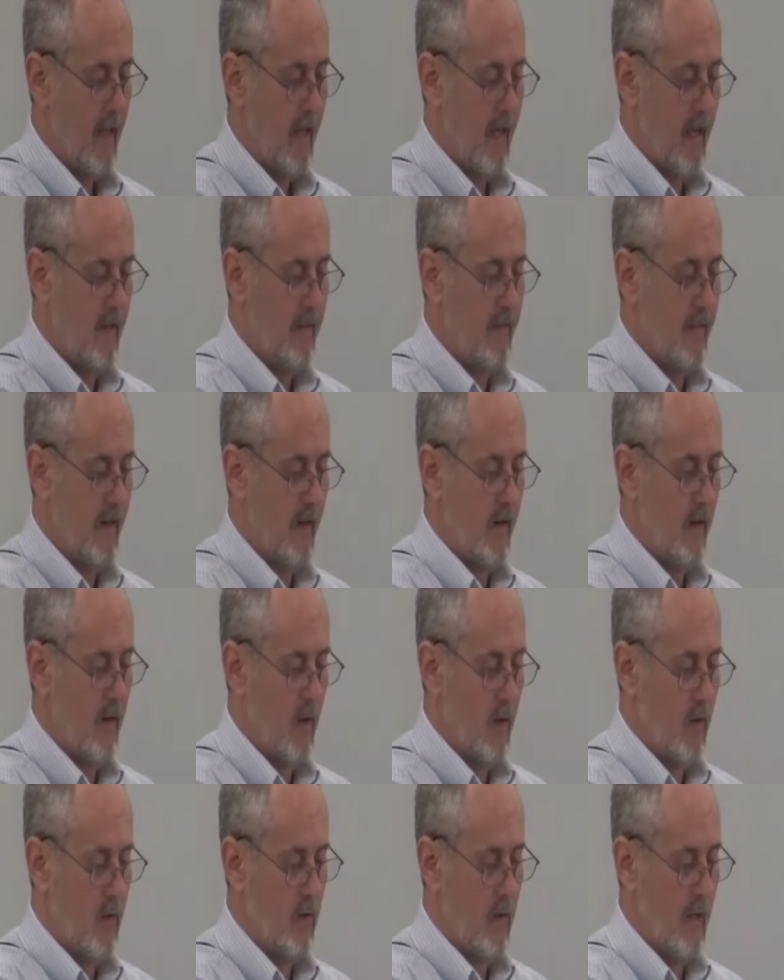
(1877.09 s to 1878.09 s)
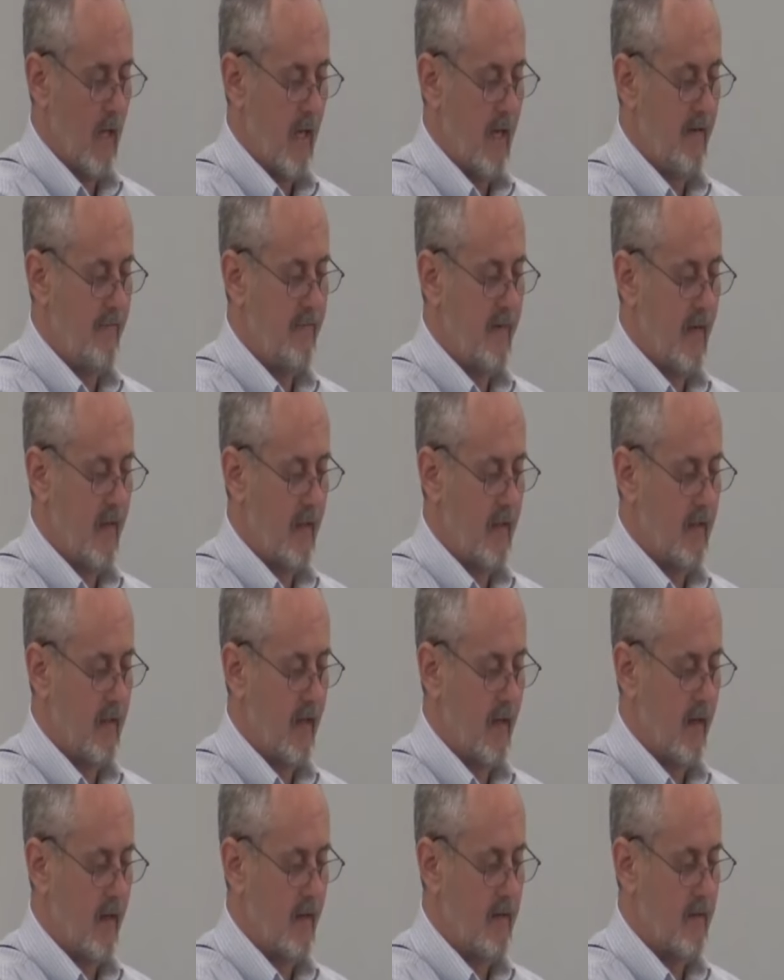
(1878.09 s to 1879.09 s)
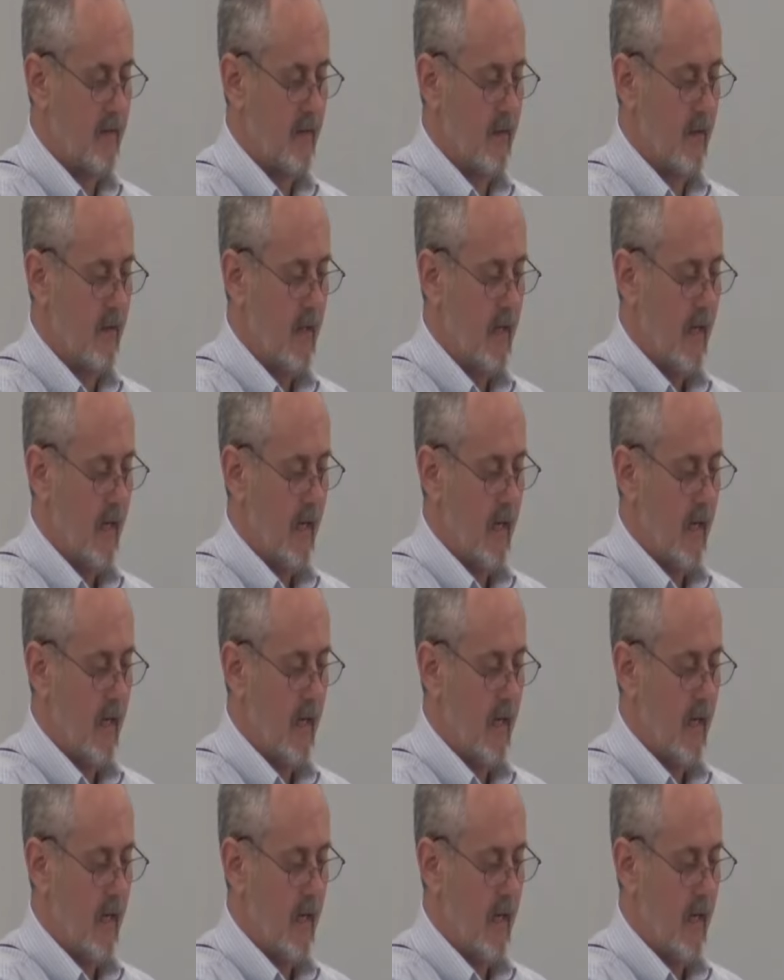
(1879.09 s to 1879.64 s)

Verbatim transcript: in their own life and character